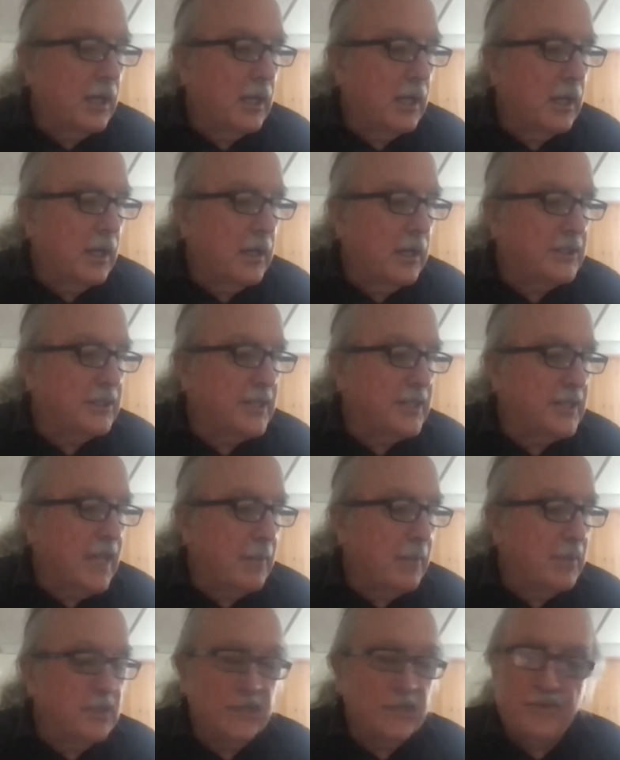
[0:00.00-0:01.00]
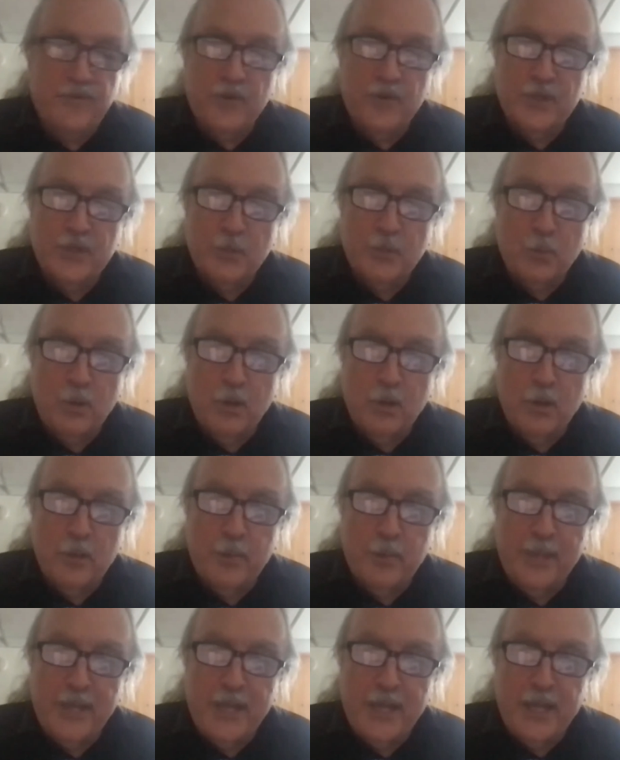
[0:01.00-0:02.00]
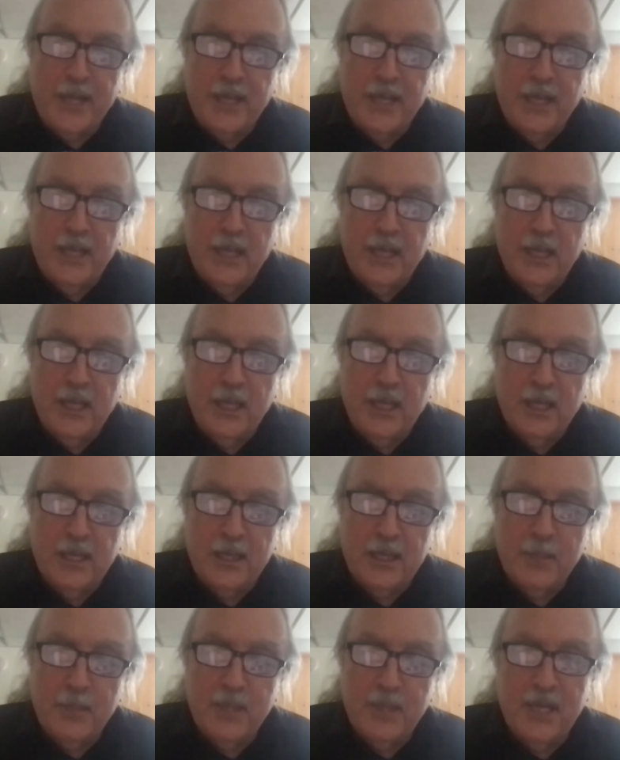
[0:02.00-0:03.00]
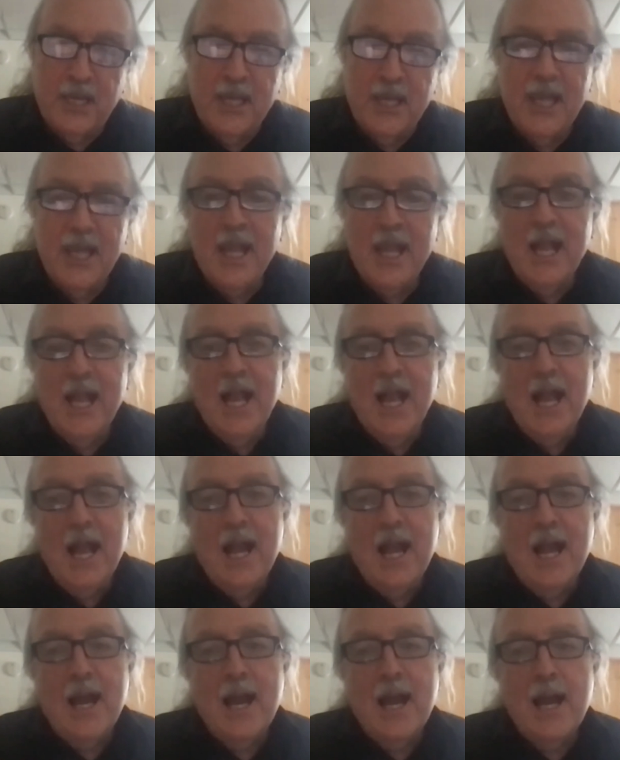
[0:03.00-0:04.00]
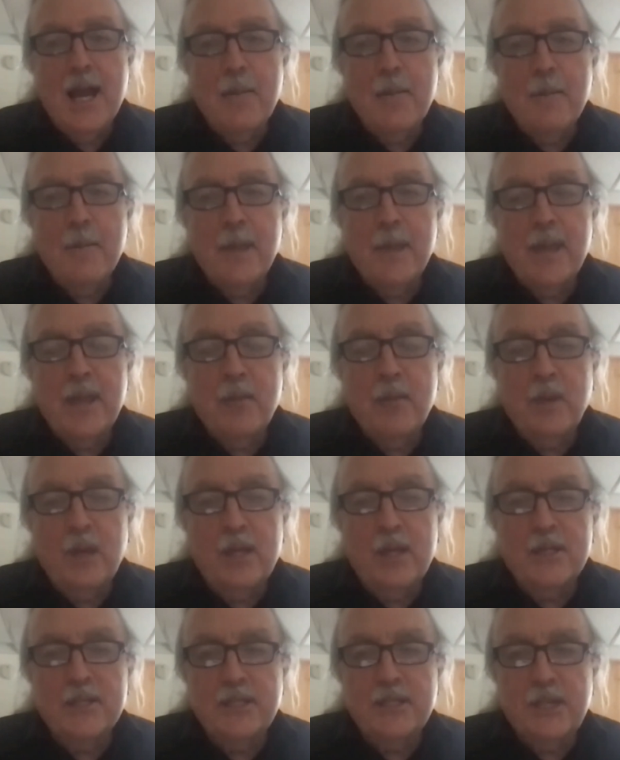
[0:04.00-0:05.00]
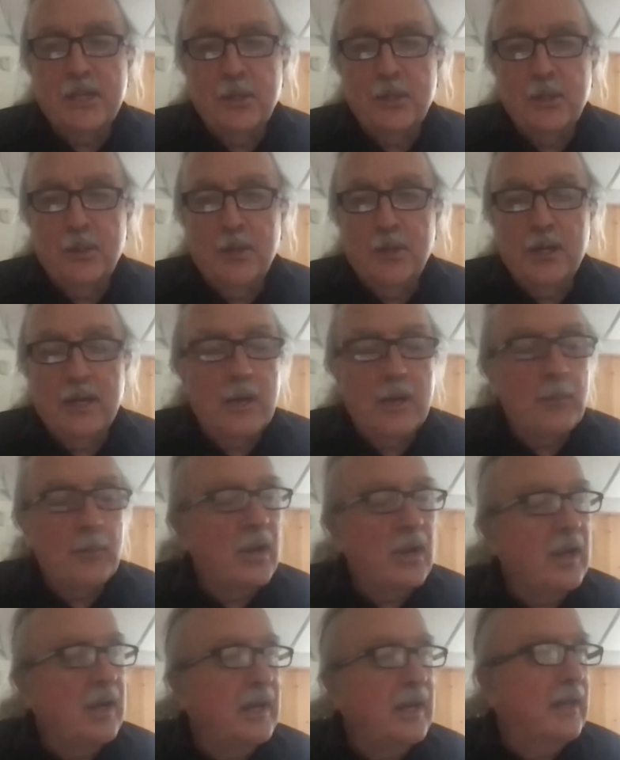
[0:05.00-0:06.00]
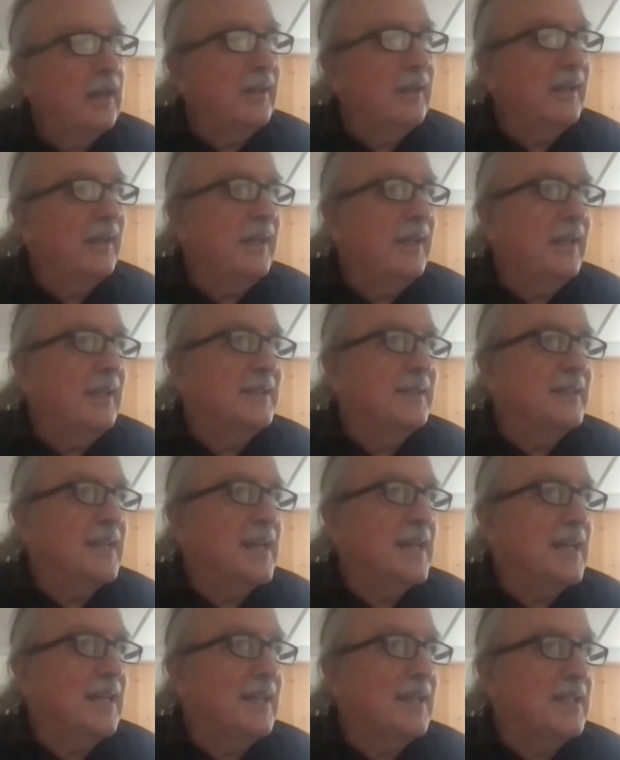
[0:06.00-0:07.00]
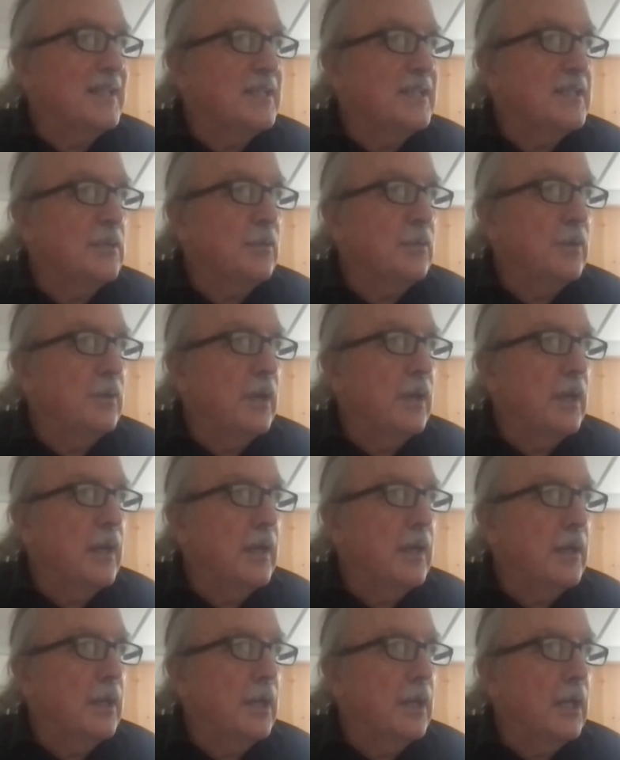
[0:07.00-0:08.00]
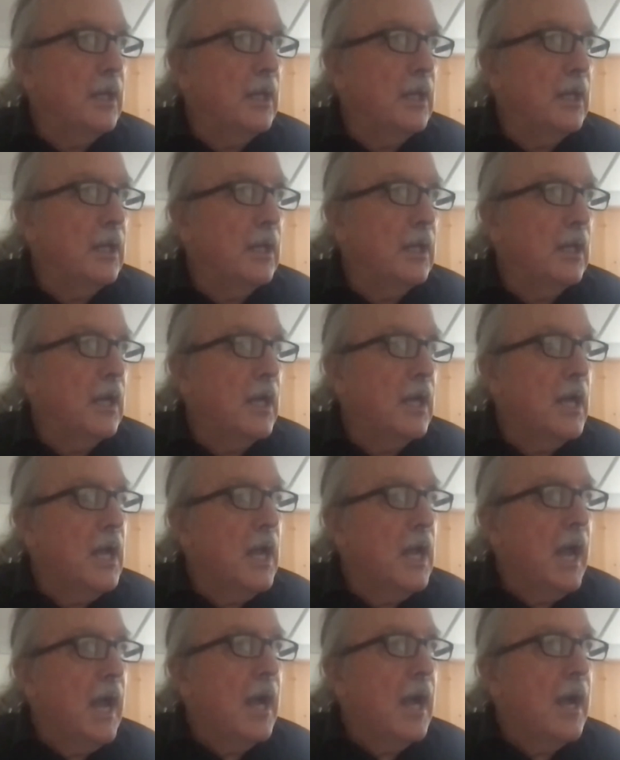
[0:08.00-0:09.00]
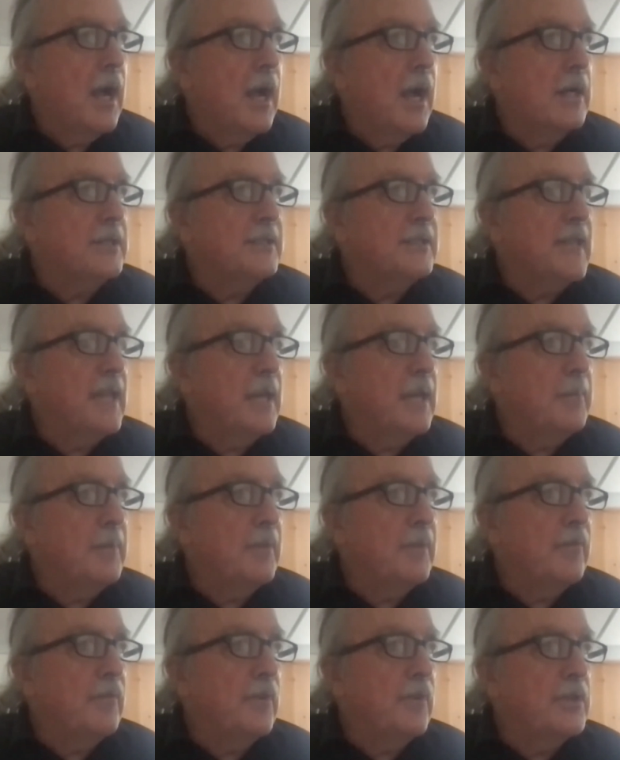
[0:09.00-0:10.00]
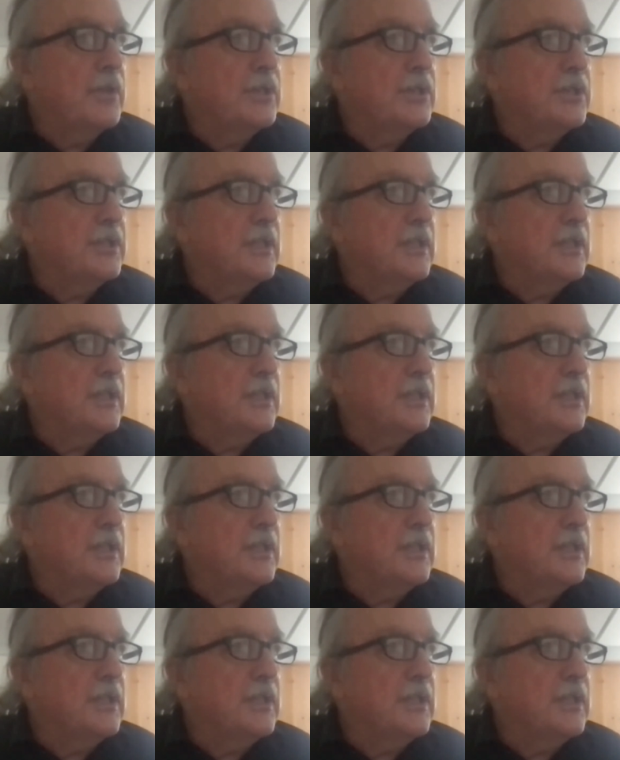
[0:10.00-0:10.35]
establish the first rural planning committee. And we also brought in leading scientists and set up the first